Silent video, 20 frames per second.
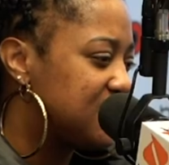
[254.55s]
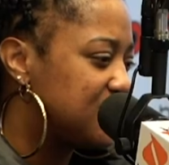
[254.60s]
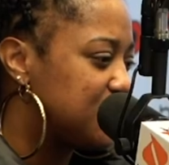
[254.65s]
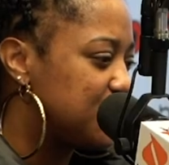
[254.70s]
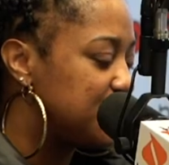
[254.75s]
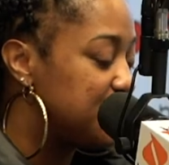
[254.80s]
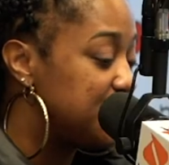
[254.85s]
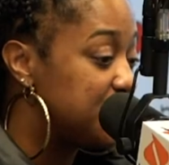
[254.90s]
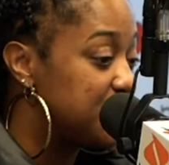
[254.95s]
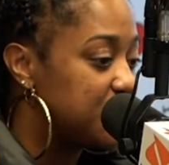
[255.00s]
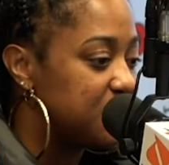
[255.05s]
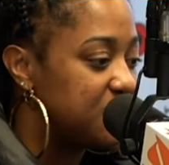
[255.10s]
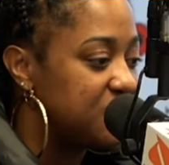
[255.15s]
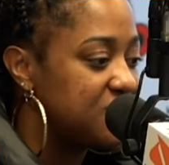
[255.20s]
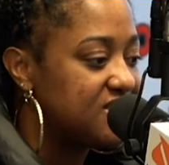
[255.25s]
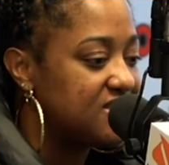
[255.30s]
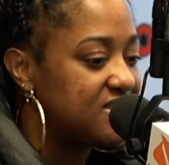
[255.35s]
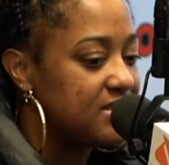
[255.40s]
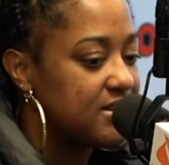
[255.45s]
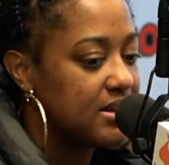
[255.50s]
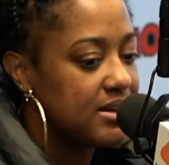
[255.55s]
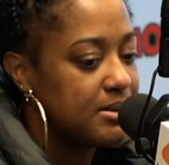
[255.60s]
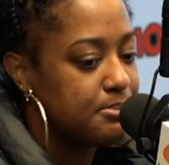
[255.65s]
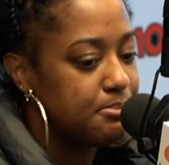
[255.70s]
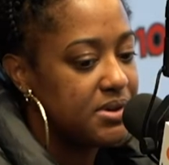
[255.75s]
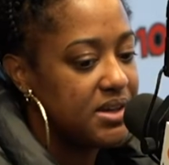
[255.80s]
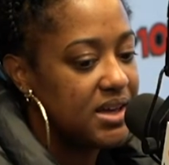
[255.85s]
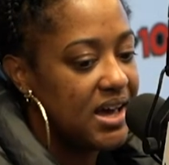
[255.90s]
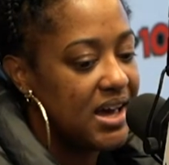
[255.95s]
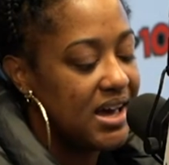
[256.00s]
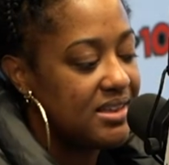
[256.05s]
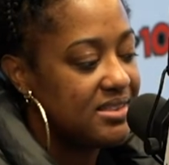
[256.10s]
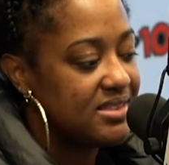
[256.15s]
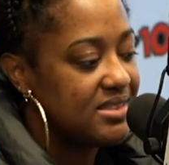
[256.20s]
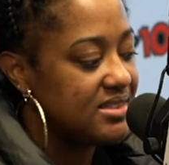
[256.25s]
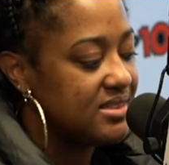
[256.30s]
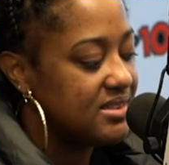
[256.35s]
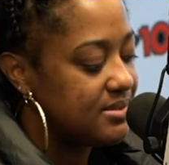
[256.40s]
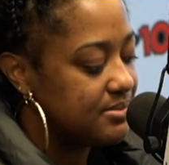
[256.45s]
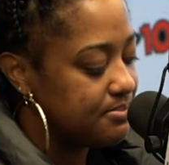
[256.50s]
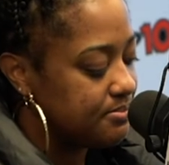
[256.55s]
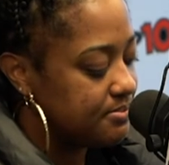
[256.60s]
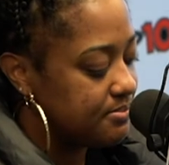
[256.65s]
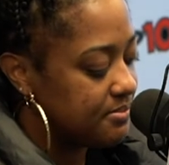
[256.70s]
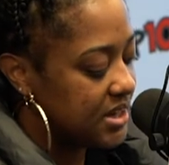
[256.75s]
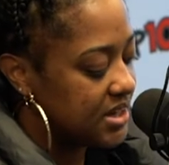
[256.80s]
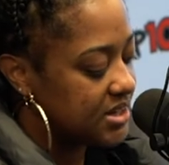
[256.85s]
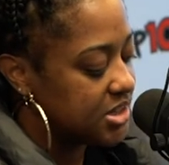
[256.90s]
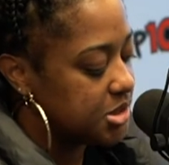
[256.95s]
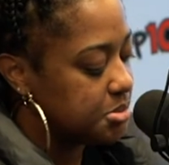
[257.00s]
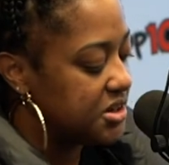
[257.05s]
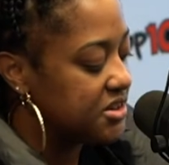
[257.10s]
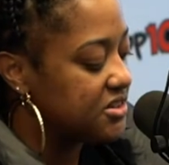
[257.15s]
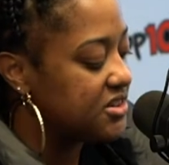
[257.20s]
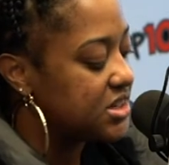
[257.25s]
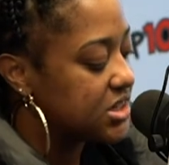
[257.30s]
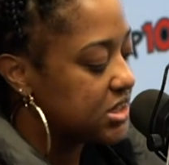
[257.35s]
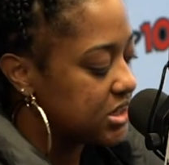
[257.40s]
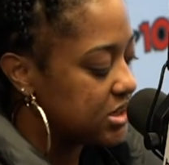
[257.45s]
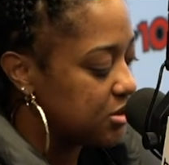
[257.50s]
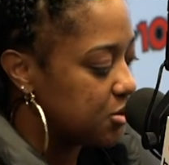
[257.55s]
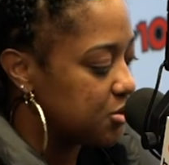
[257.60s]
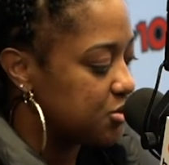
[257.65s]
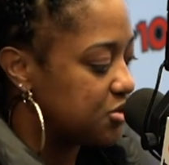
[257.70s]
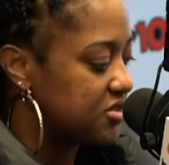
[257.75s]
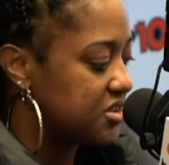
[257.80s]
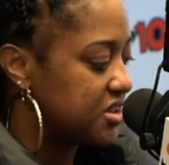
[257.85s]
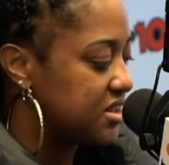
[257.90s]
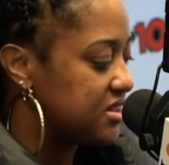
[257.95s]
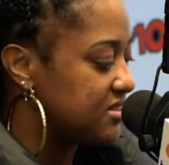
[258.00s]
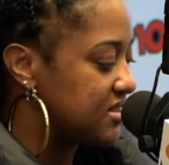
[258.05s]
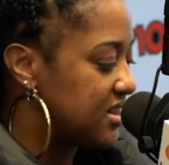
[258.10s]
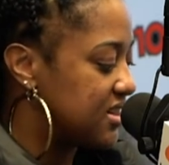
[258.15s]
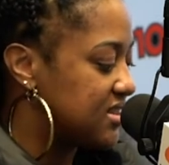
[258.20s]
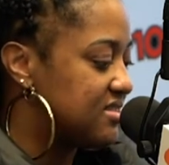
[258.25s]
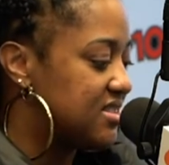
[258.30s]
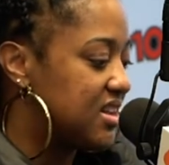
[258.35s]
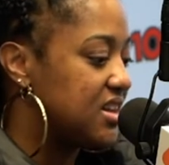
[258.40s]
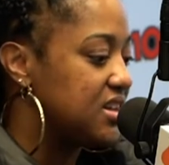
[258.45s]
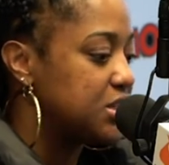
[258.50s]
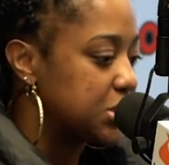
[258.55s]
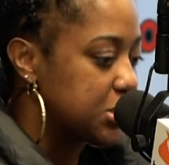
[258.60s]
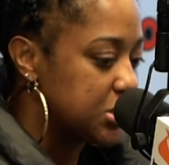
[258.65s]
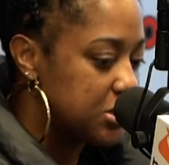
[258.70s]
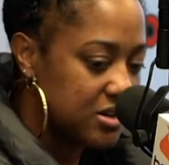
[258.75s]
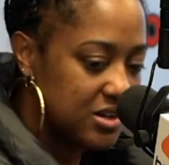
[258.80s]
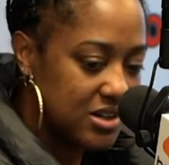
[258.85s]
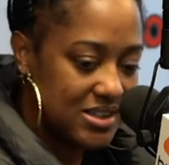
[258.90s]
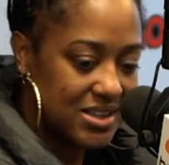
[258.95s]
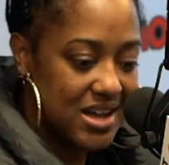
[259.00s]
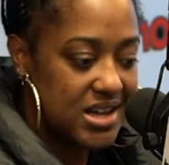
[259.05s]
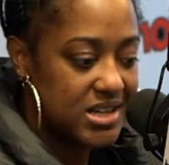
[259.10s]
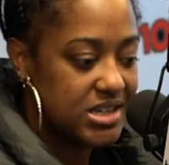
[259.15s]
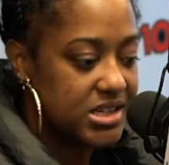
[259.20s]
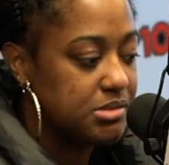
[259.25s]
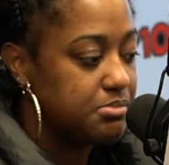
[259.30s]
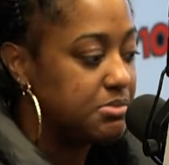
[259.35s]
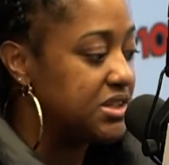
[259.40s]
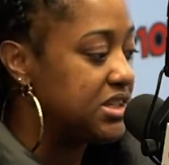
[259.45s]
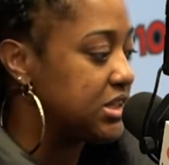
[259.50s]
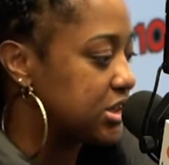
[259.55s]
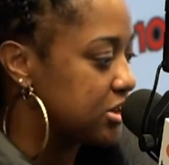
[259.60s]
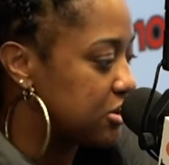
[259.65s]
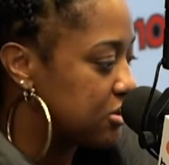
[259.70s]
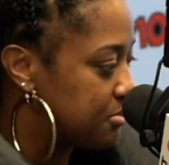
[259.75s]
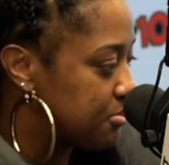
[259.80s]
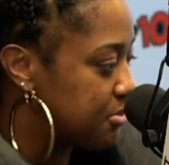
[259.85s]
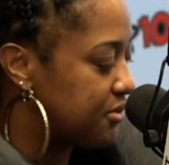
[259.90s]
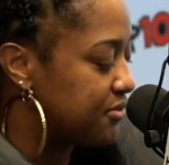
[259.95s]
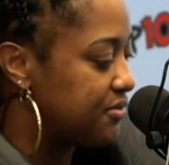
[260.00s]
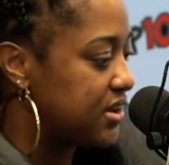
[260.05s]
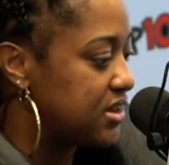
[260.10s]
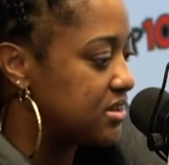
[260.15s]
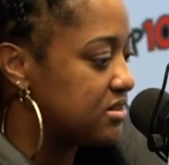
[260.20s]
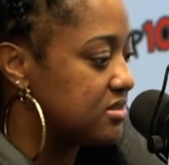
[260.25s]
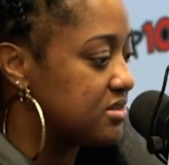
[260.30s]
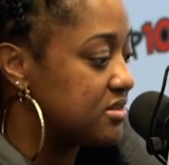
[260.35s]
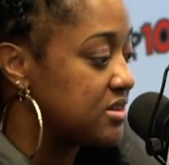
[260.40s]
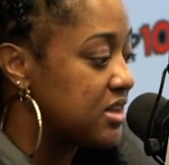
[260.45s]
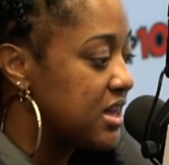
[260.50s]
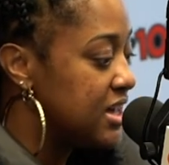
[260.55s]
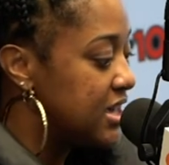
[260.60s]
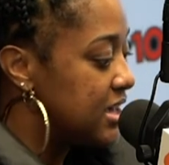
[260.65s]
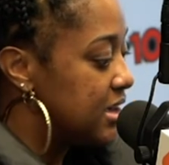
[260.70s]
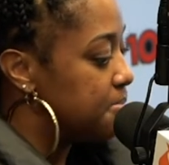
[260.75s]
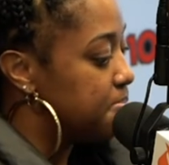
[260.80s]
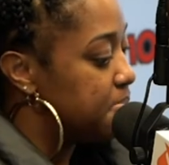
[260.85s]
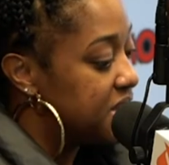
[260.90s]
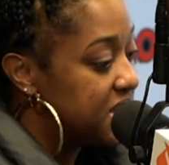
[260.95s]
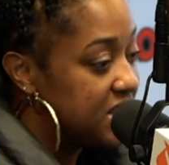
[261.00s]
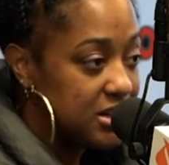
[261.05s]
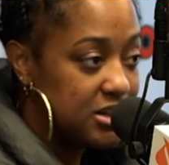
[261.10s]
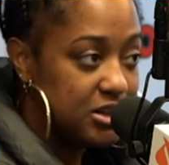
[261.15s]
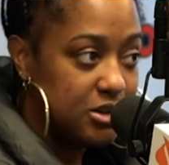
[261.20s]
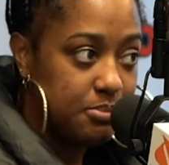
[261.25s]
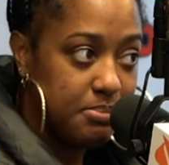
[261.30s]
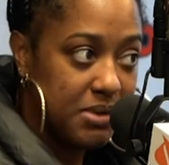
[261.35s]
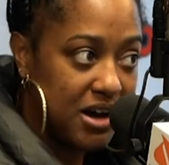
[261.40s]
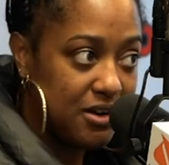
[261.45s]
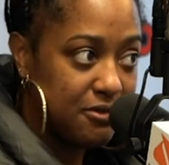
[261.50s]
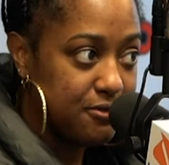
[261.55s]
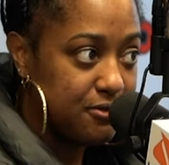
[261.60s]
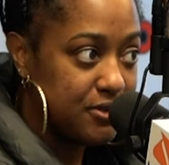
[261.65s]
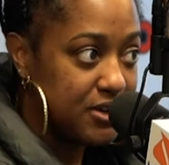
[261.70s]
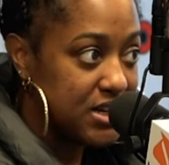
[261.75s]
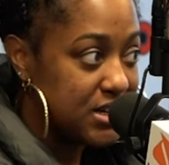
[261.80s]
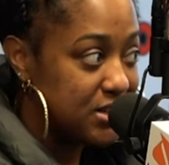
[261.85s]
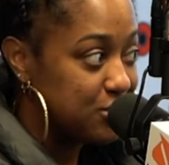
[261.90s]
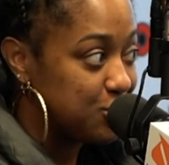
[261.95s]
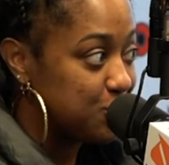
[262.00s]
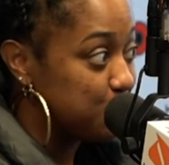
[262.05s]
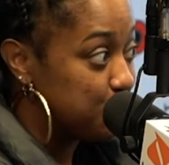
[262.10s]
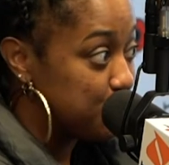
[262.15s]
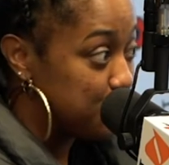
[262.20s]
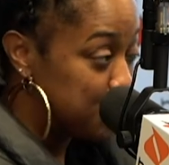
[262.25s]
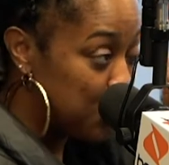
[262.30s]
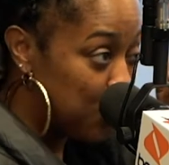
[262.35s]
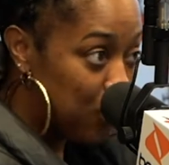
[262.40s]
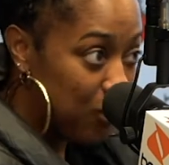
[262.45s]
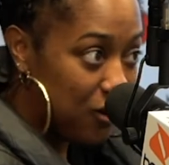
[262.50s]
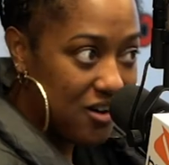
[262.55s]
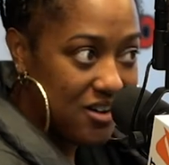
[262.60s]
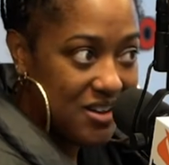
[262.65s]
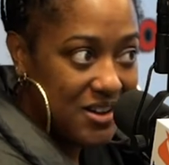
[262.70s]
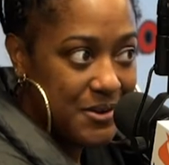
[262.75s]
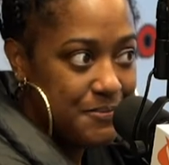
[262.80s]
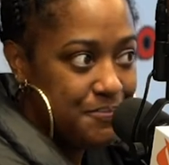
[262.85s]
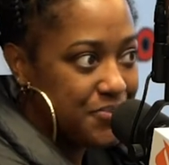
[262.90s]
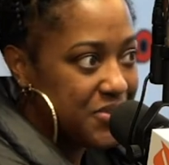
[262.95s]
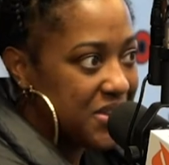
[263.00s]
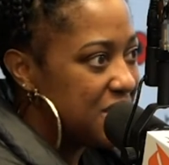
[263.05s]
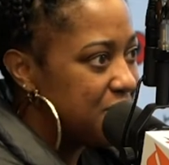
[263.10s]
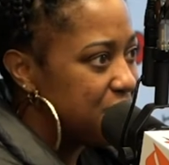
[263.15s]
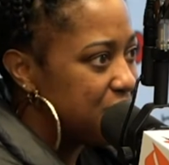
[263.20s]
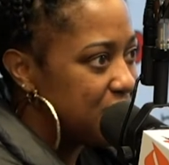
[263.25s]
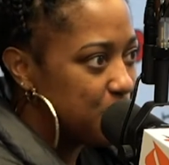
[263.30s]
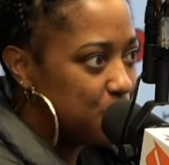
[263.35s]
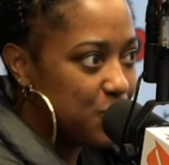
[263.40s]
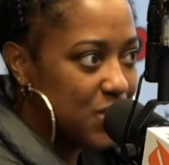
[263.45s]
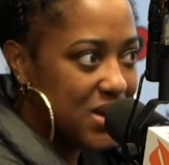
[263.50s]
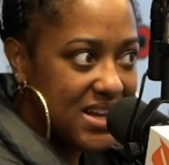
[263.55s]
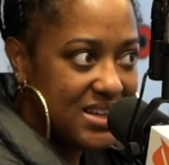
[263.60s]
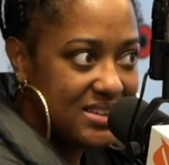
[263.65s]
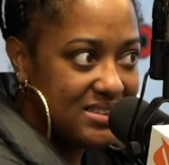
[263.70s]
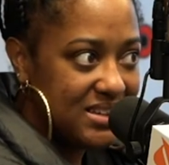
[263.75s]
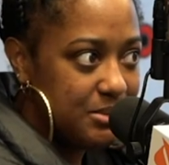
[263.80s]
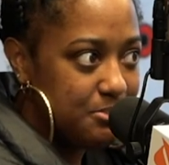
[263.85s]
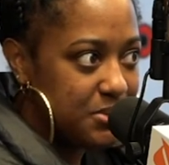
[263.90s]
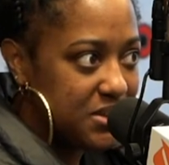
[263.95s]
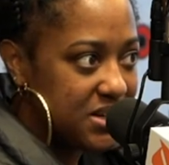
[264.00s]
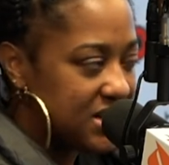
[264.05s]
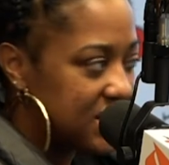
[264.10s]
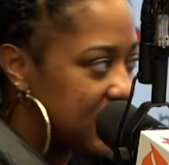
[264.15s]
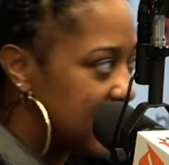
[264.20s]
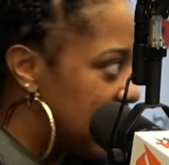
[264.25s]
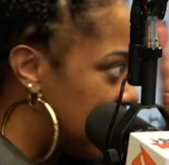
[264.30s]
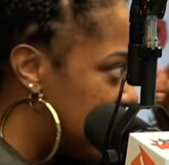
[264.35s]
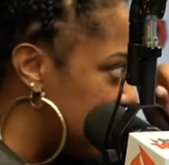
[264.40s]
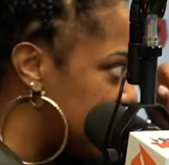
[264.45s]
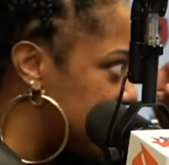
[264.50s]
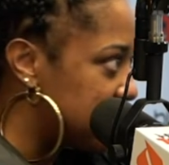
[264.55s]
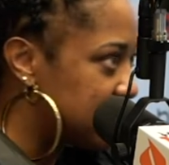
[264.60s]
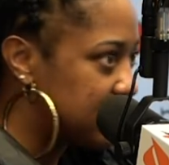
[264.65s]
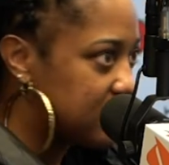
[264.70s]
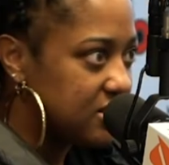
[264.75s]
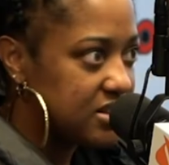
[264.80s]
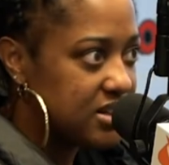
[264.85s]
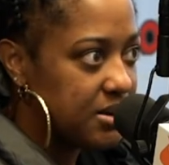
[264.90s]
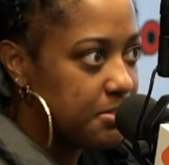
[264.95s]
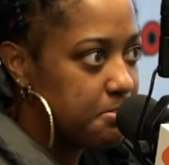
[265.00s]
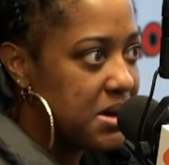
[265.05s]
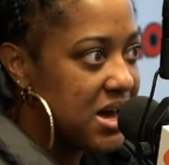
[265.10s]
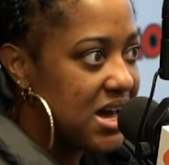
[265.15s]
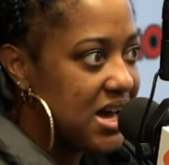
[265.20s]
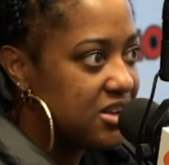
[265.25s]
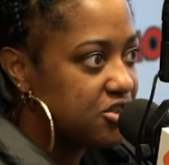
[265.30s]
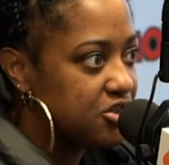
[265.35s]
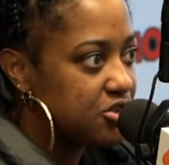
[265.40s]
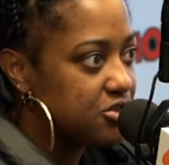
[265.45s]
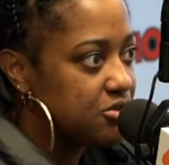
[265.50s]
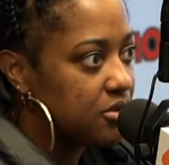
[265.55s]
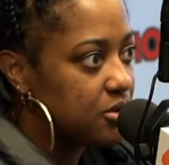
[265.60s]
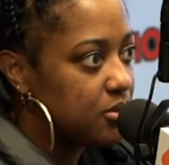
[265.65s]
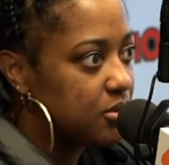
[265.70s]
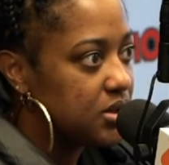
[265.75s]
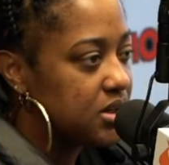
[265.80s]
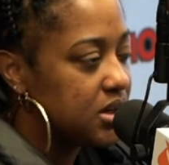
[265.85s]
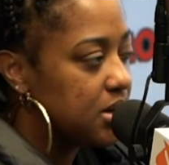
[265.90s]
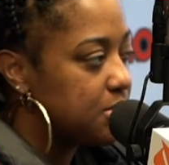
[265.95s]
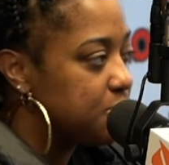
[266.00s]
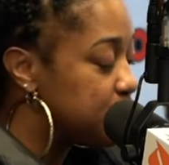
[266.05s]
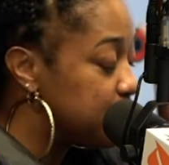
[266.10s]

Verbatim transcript: so you know, just experiencing those things, like taking certain classes, meeting certain professors, meeting my friends who thought even way deeper than I could imagine growing up.